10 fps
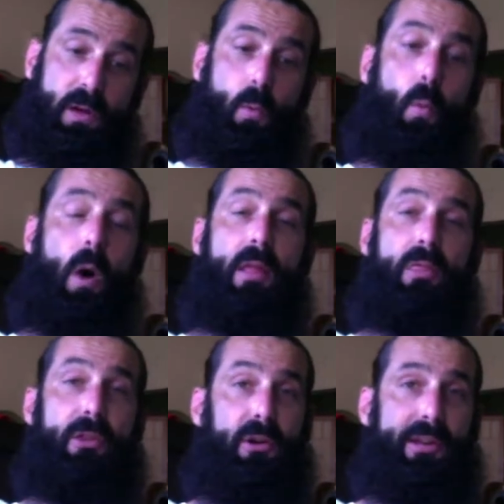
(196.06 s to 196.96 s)
at
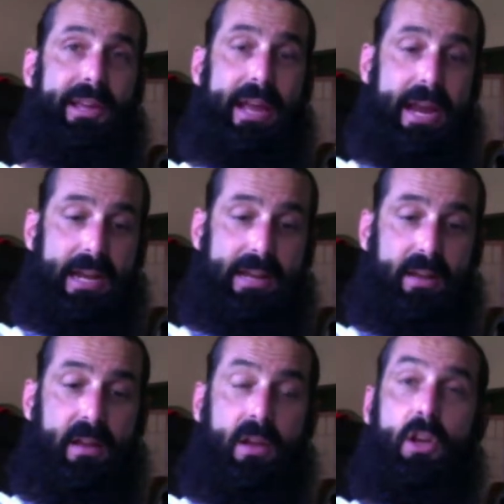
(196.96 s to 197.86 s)
130.80.
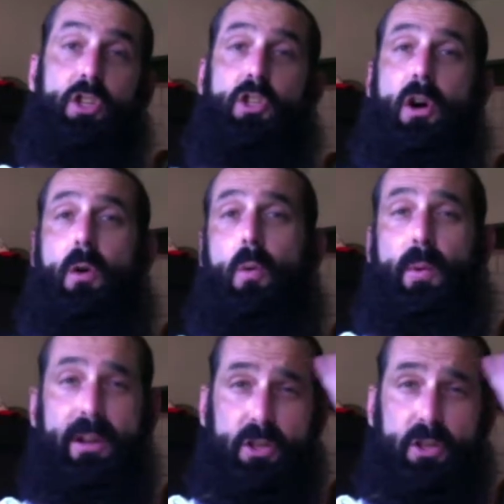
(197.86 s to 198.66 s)
So we are